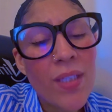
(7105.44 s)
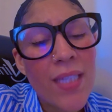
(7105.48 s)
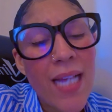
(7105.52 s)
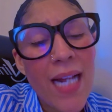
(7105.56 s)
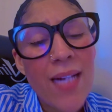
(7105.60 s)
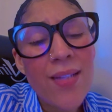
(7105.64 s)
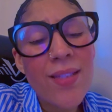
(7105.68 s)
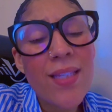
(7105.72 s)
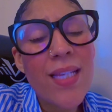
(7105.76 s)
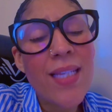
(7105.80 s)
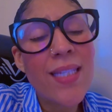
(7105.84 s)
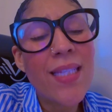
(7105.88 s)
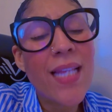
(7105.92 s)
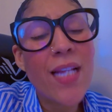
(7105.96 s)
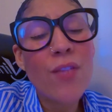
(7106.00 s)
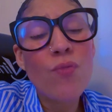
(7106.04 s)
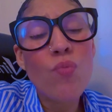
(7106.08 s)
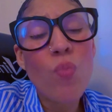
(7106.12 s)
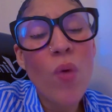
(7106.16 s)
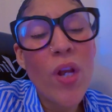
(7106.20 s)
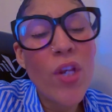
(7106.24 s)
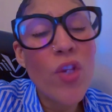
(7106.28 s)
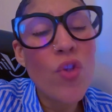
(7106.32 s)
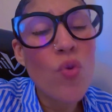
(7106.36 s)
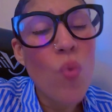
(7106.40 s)
The Bible
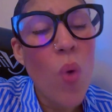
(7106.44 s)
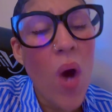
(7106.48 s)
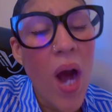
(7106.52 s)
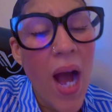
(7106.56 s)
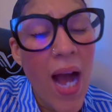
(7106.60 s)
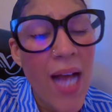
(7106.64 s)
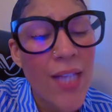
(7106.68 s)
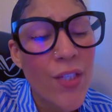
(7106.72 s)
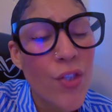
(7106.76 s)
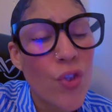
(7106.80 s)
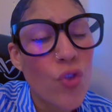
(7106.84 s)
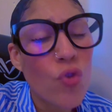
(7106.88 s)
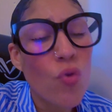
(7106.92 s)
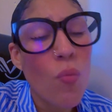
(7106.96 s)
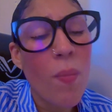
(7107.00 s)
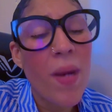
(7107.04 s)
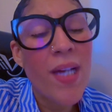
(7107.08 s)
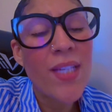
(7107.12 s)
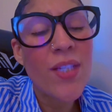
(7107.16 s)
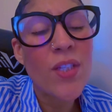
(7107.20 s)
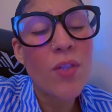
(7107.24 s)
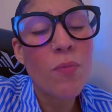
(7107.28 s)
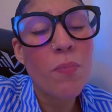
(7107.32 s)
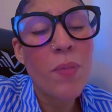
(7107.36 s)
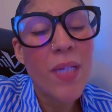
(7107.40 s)
tells us that when you
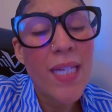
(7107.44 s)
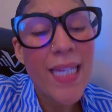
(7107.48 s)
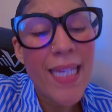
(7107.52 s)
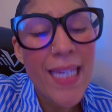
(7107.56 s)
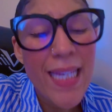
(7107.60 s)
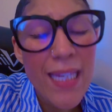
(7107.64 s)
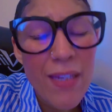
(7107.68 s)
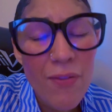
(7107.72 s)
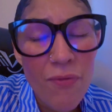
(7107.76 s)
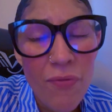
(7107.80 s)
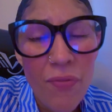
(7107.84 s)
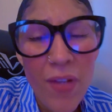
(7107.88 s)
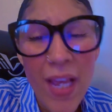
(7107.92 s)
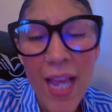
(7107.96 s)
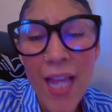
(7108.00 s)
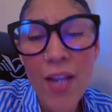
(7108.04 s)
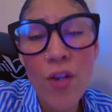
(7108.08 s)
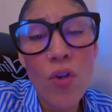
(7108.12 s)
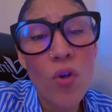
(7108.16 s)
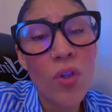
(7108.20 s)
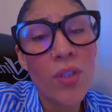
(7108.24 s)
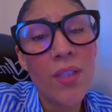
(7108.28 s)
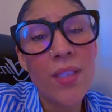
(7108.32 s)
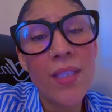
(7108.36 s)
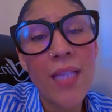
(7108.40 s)
ask, you must
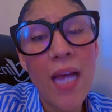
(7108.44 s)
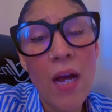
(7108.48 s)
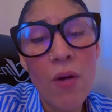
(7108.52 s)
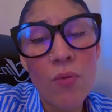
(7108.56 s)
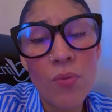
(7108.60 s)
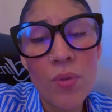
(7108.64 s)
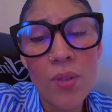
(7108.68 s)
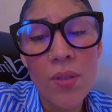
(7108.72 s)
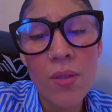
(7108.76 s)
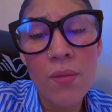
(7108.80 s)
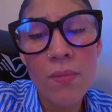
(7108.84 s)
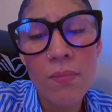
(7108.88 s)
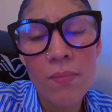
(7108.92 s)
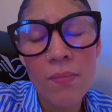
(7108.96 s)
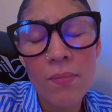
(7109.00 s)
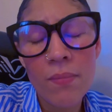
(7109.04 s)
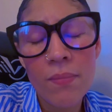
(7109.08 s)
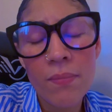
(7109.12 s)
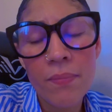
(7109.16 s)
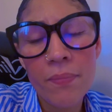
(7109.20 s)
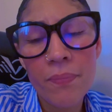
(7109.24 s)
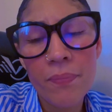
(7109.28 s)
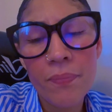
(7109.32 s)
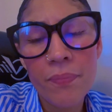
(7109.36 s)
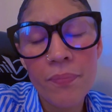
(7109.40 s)
believe and not
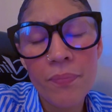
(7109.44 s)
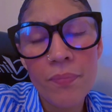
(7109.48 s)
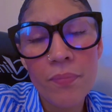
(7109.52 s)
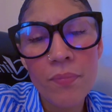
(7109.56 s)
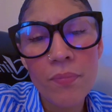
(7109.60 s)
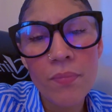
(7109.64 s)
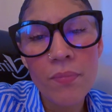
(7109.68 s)
doubt.